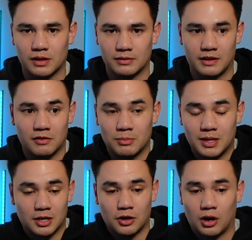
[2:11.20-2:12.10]
giving me
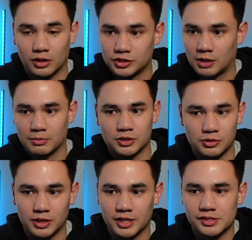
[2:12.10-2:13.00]
the knowledge
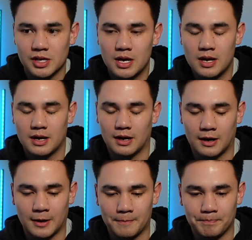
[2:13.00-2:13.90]
opportunities
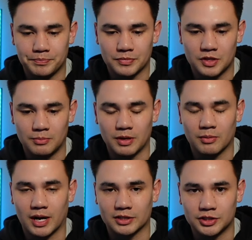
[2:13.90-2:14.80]
um, to be able
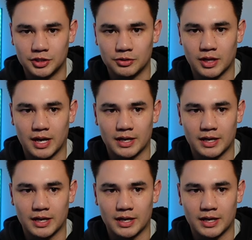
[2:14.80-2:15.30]
to actually do that.